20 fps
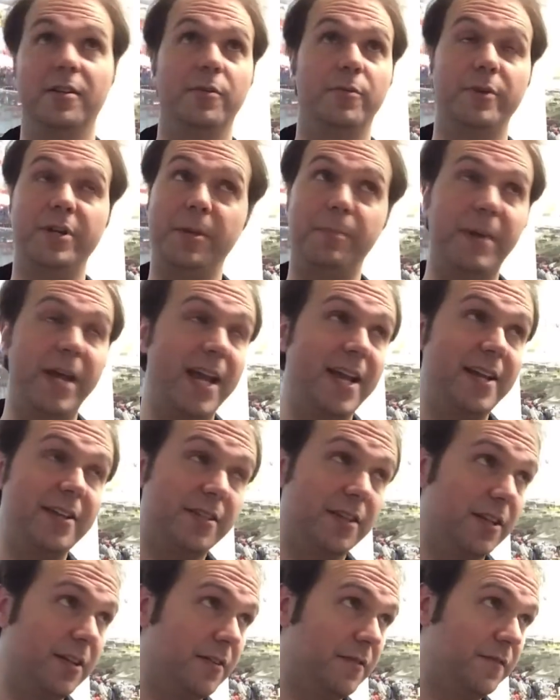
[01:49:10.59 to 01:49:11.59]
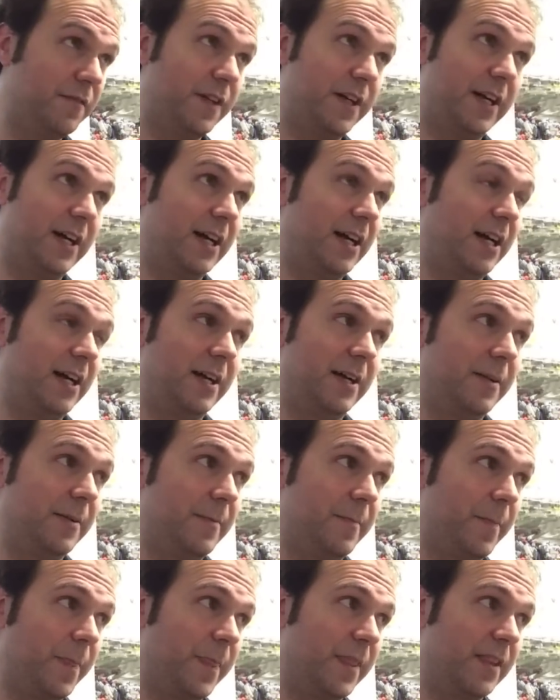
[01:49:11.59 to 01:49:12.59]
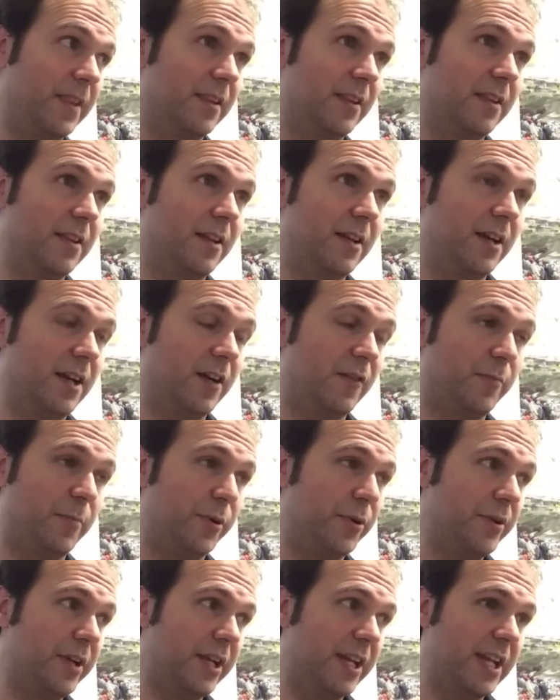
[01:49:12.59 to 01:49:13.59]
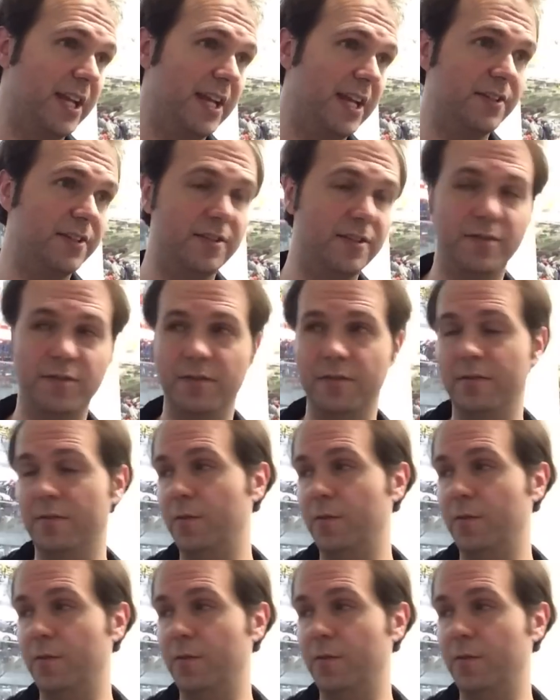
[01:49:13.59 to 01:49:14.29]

Repaint of Bruticus